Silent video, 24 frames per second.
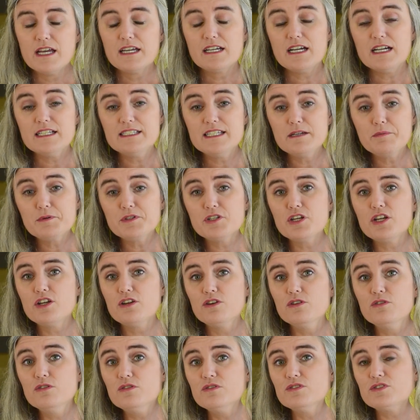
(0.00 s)
God's able to
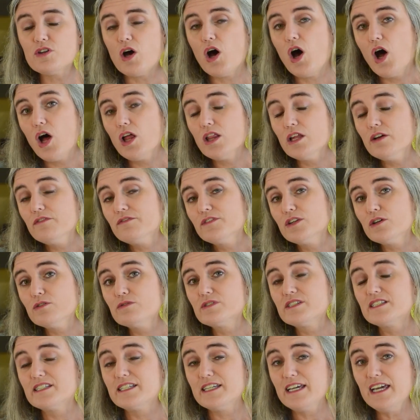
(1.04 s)
use all of
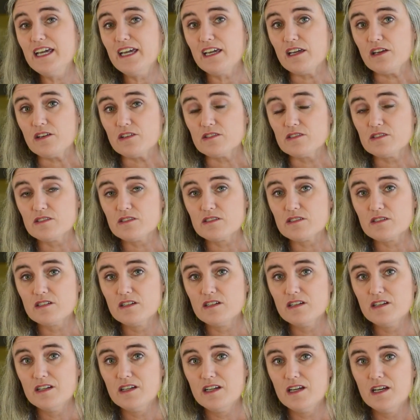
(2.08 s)
those things
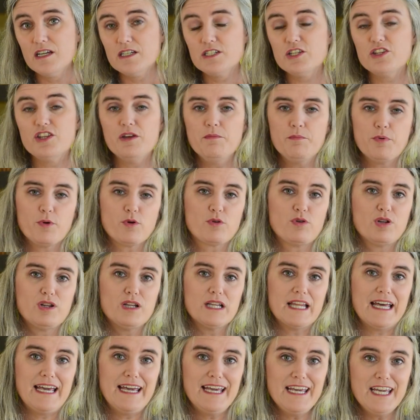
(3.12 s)
to then
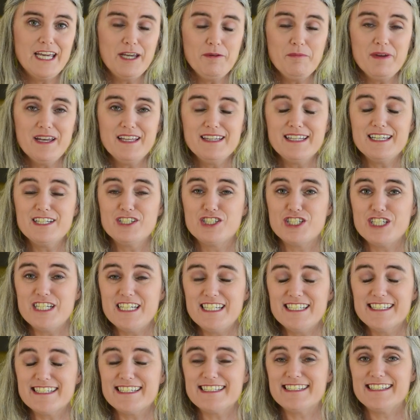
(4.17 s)
proclaim that
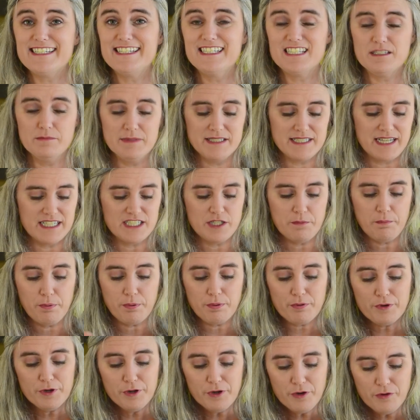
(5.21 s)
Jesus is the Messiah, to
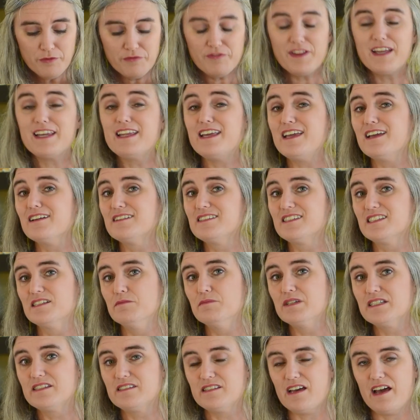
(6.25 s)
prove that he is the
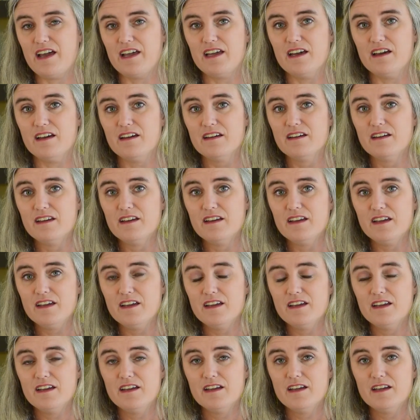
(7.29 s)
Messiah.
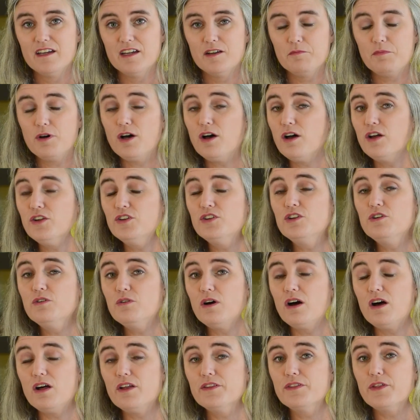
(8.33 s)
Paul knew
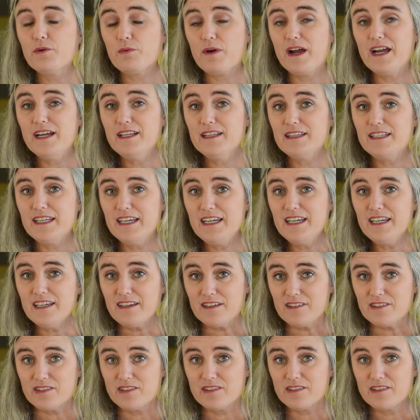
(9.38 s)
all the right
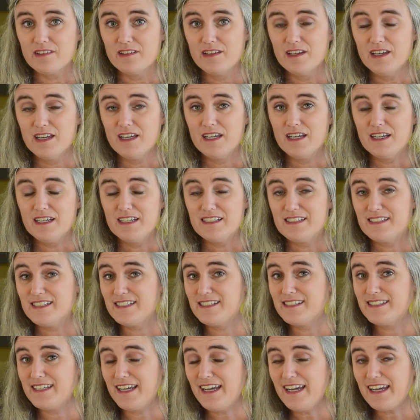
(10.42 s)
things to
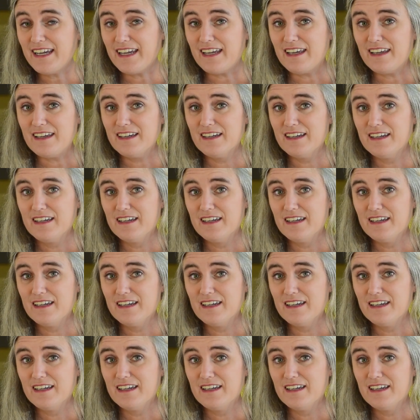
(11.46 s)
say.